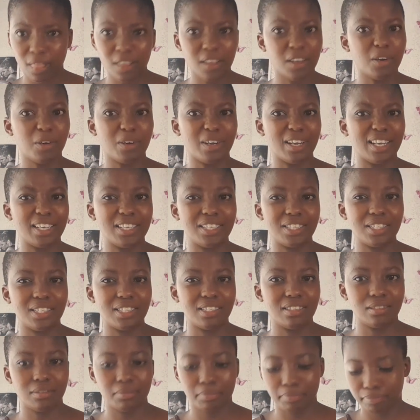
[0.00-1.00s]
Yo,
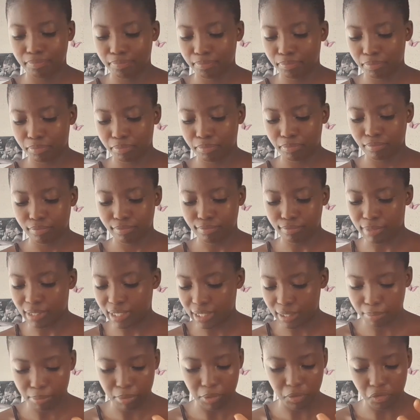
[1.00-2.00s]
guys,
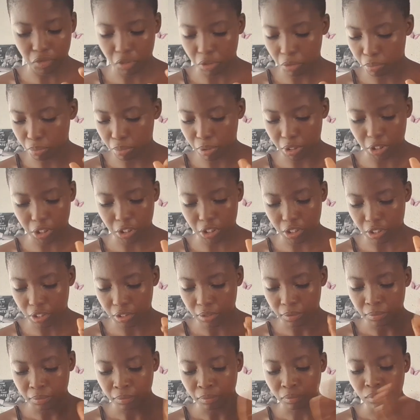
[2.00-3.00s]
please be patient.
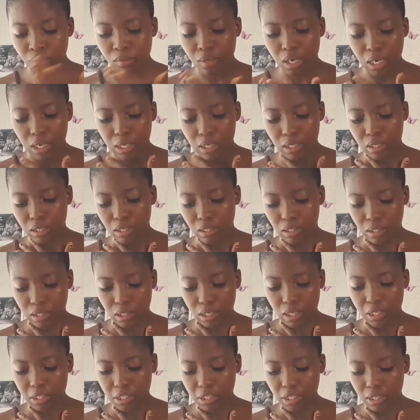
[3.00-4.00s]
Is
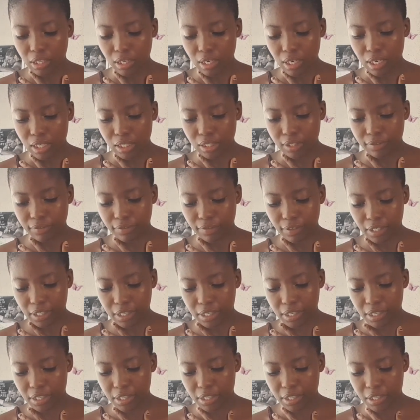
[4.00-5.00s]
dating
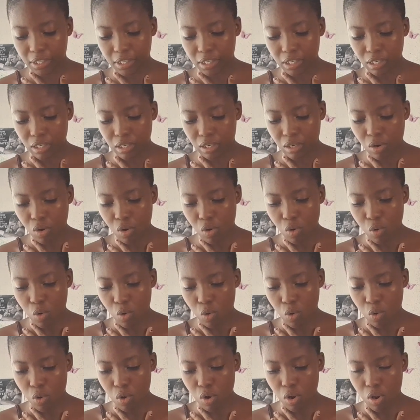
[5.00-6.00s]
adversity
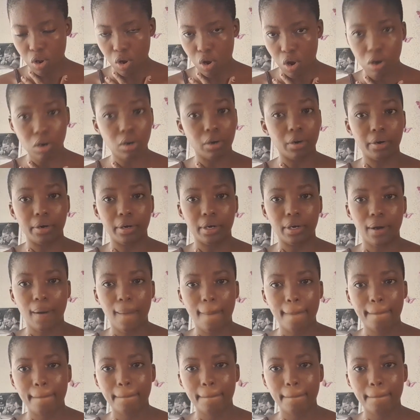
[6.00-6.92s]
cool or?